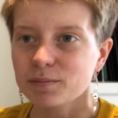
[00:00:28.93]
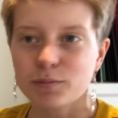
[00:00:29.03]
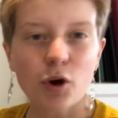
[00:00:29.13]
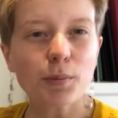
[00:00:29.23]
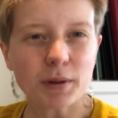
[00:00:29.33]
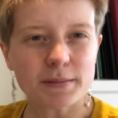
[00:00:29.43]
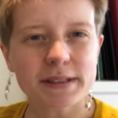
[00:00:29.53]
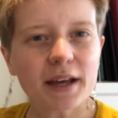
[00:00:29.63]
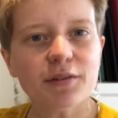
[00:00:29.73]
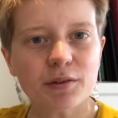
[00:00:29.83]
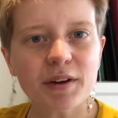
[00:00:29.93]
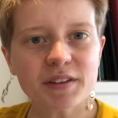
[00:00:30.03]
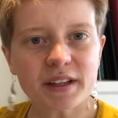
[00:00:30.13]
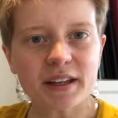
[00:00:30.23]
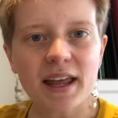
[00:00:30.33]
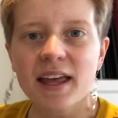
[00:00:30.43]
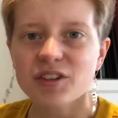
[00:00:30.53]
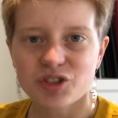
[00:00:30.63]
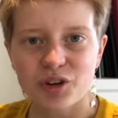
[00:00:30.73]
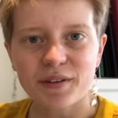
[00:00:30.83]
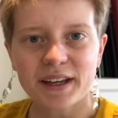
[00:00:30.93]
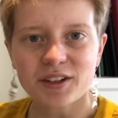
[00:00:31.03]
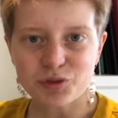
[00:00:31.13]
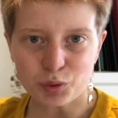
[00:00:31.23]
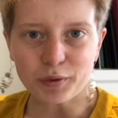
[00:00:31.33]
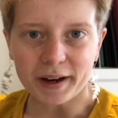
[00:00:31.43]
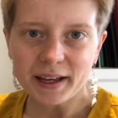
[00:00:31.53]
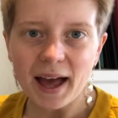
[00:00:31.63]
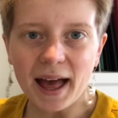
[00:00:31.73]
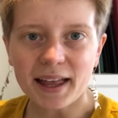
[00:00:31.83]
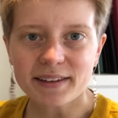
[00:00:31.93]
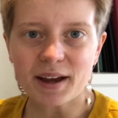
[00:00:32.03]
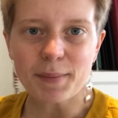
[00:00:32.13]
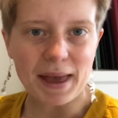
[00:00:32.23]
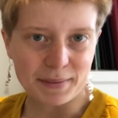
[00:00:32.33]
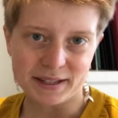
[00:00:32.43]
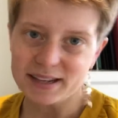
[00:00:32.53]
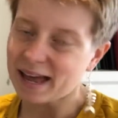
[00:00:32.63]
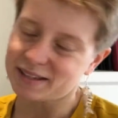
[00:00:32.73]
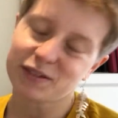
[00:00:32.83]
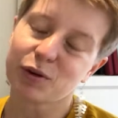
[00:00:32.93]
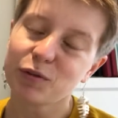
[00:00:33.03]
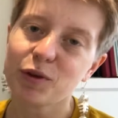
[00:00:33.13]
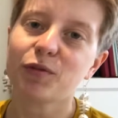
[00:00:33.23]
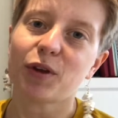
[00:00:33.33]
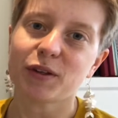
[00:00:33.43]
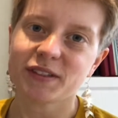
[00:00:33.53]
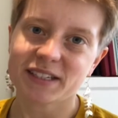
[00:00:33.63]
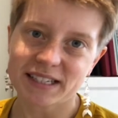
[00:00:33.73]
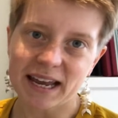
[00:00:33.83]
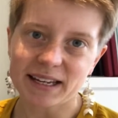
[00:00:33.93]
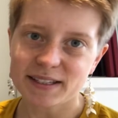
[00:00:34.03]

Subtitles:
problems that have arisen during drawing, and I'm aiming to answer a few of those today.